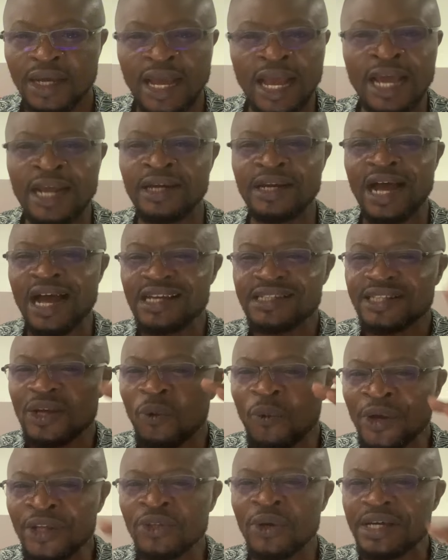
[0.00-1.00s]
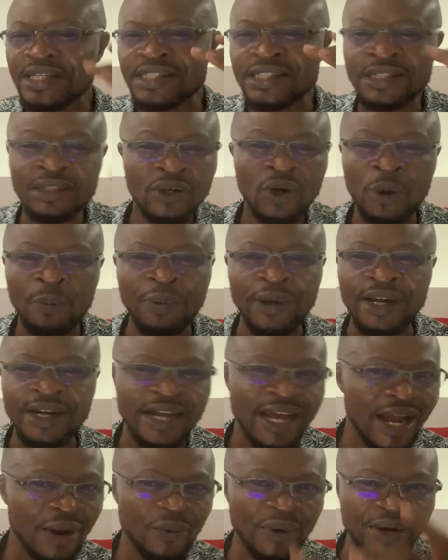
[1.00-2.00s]
And as the window is still open,
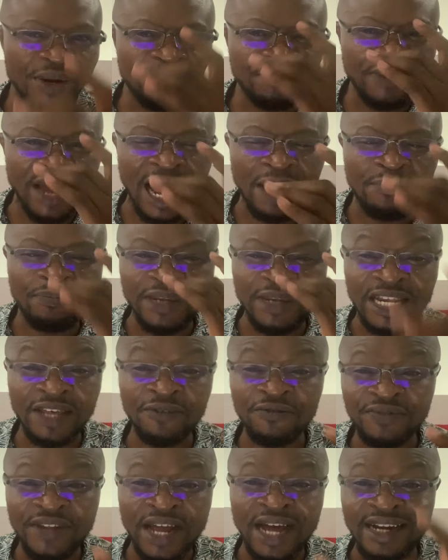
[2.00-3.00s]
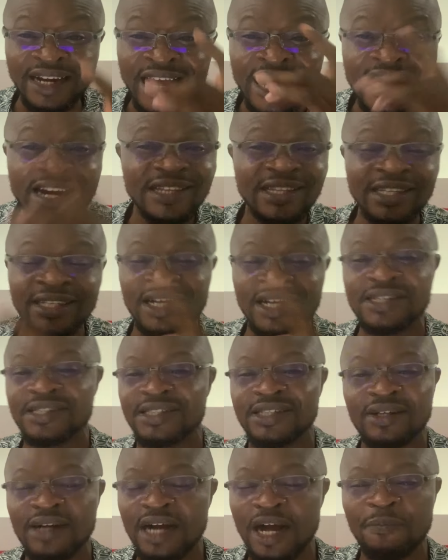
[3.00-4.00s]
I believe that anything can
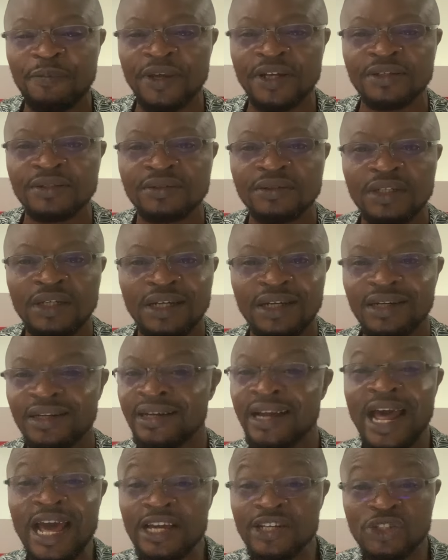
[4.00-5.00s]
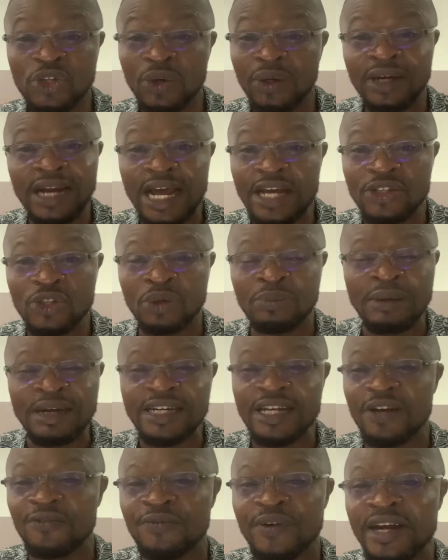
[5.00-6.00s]
still happen. Like joke, my
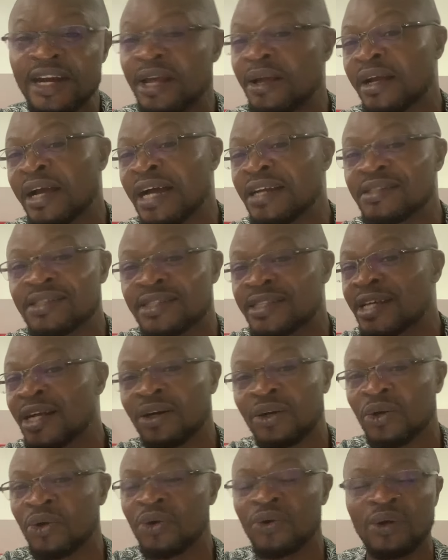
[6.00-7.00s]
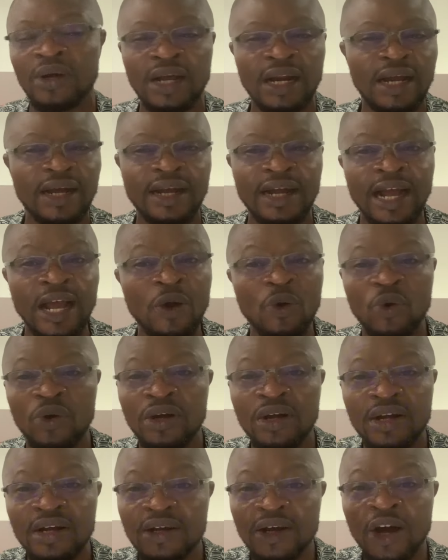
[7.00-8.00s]
dear friend, they can sell Conor Gallagher. And
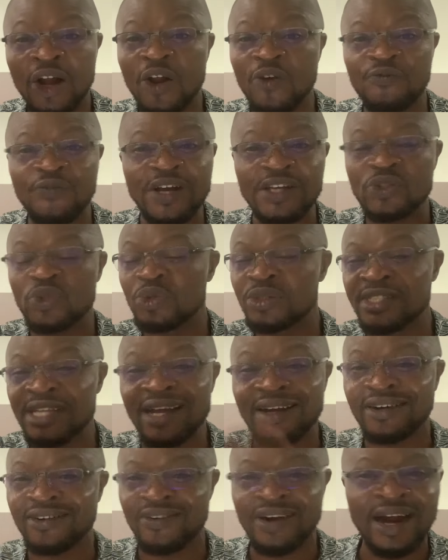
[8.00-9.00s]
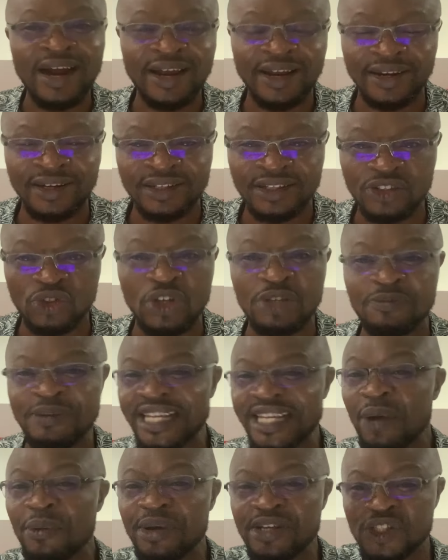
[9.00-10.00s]
all of us will start crying. So it's
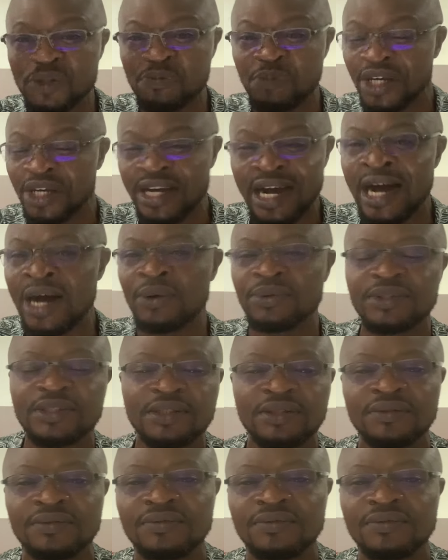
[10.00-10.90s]
better we speak out.